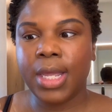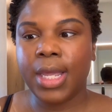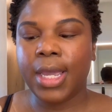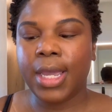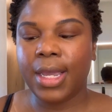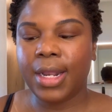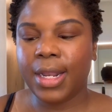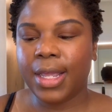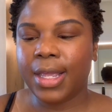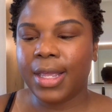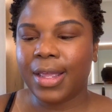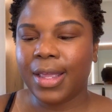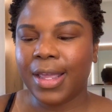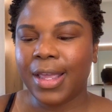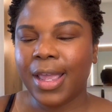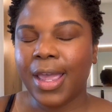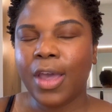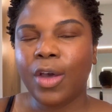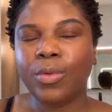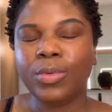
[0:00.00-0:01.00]
And
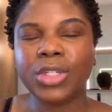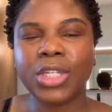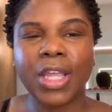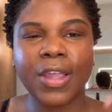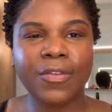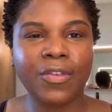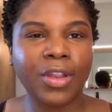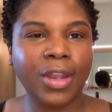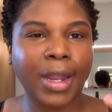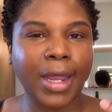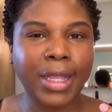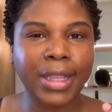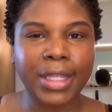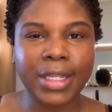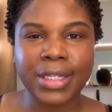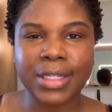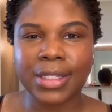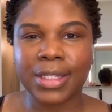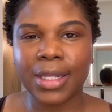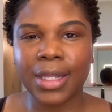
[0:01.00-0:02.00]
it helps give you like
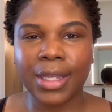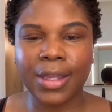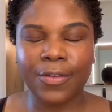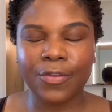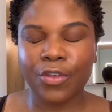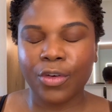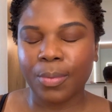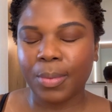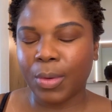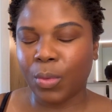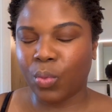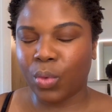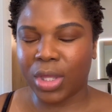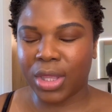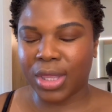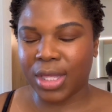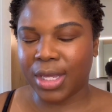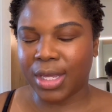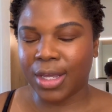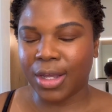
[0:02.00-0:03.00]
this lit from
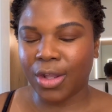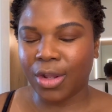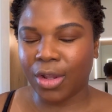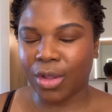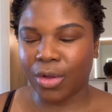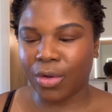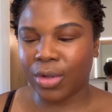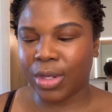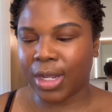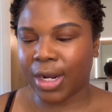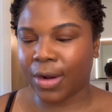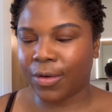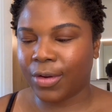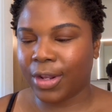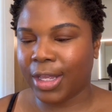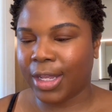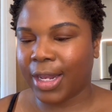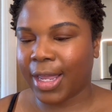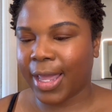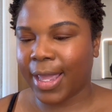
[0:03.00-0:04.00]
within glow that I
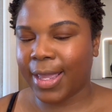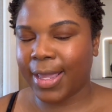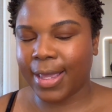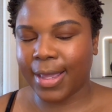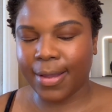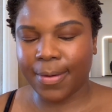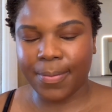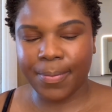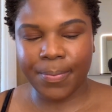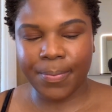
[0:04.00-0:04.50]
really like.